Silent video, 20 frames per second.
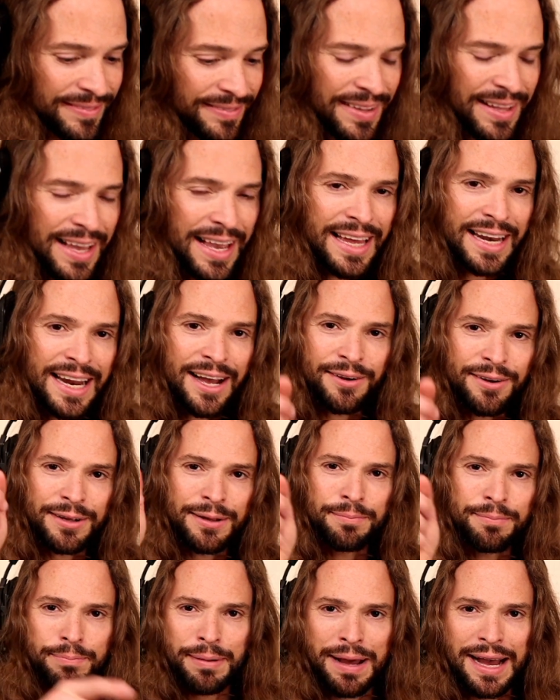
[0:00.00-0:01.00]
And I'll
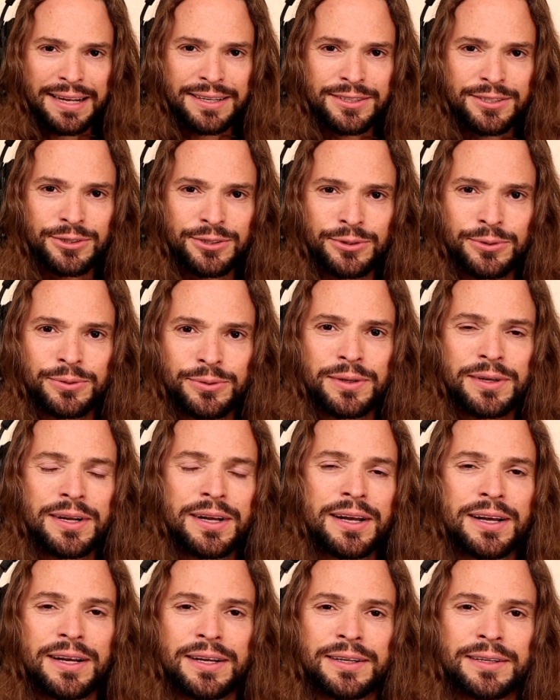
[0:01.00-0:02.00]
get back to
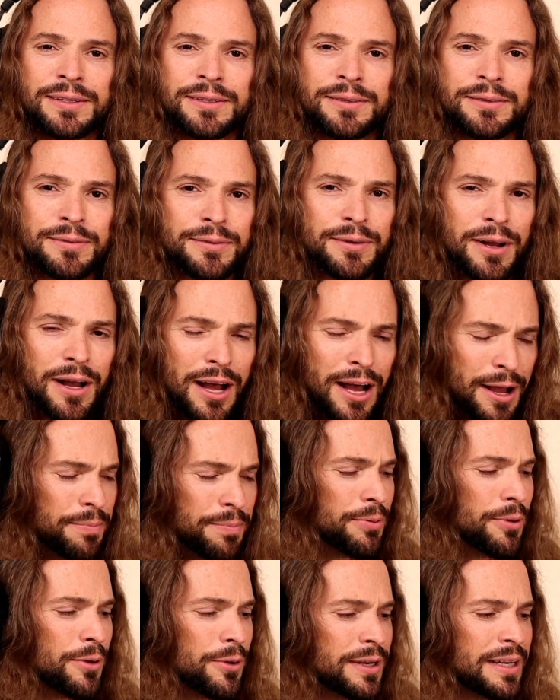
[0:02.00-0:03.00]

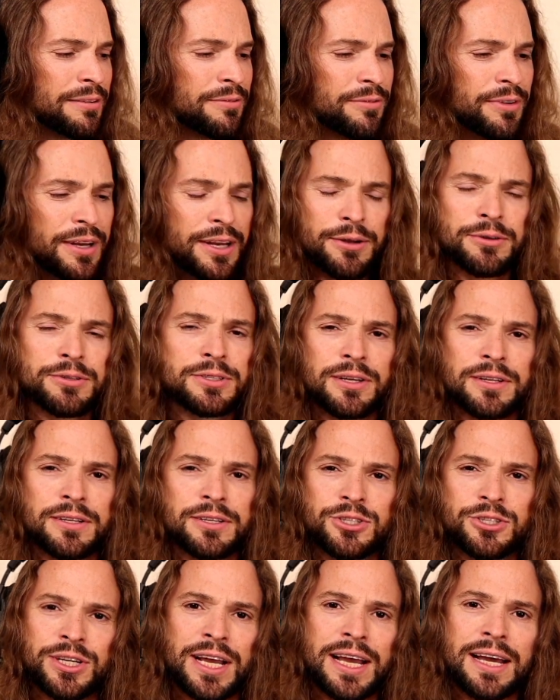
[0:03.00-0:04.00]
uploading videos on the
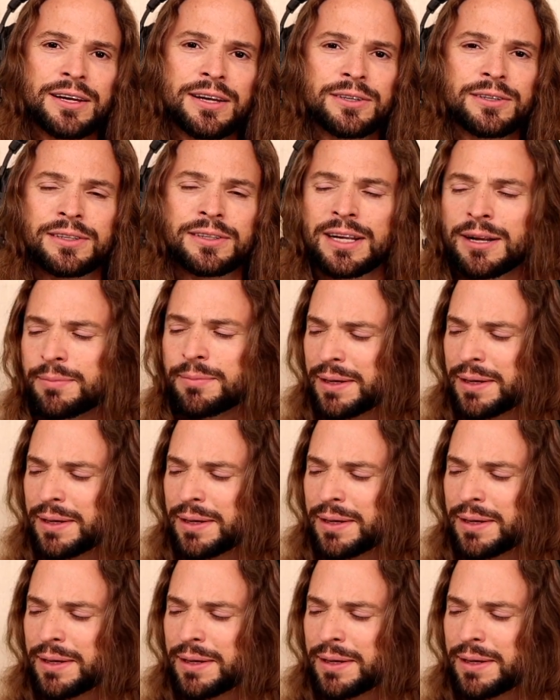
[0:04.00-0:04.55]
channel, and